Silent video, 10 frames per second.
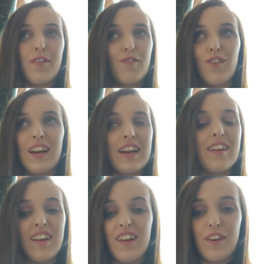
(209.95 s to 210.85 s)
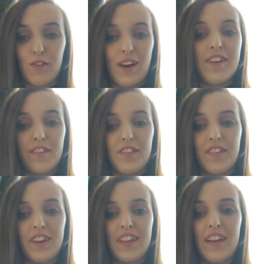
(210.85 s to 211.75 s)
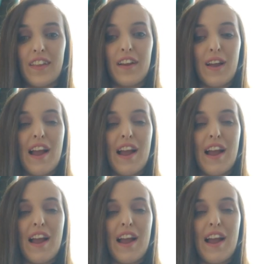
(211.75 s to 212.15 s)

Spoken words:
So it's really great just to see that